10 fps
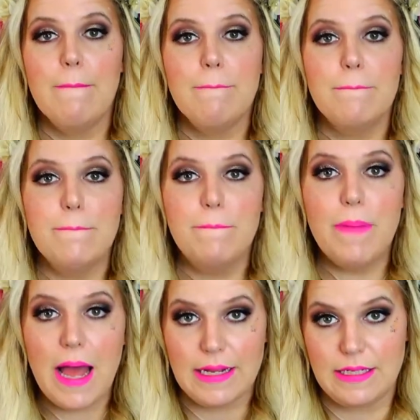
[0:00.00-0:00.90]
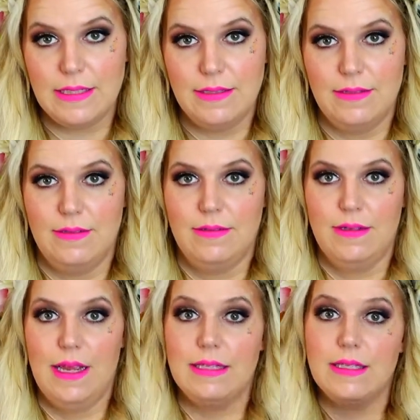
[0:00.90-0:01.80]
But
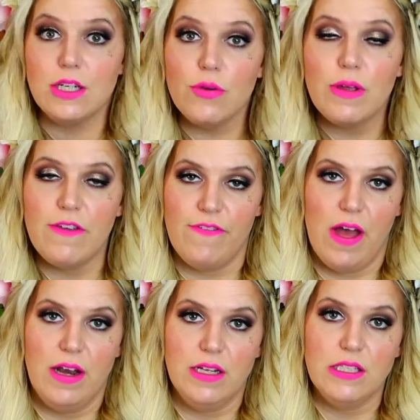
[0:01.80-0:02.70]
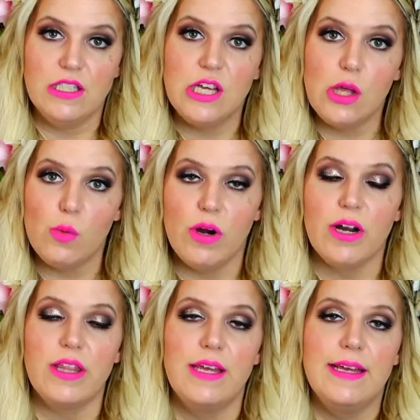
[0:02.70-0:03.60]
it's still really fun, still
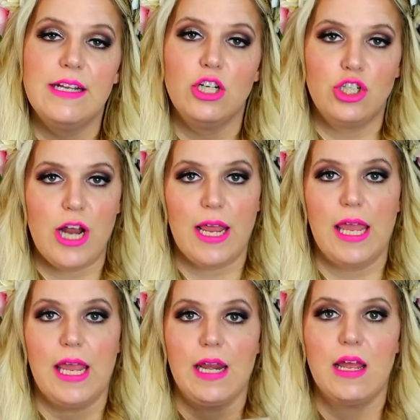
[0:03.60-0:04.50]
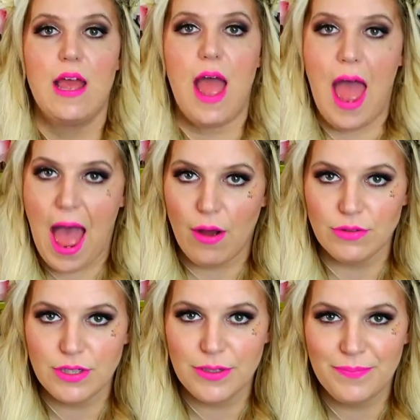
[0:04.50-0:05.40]
worth checking
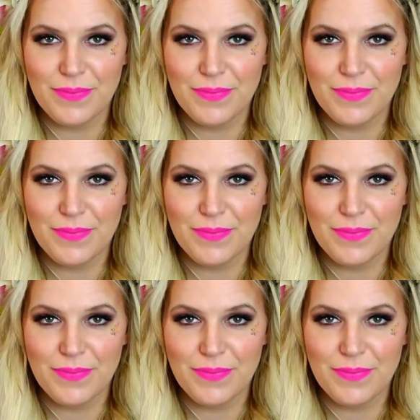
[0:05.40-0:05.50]
out.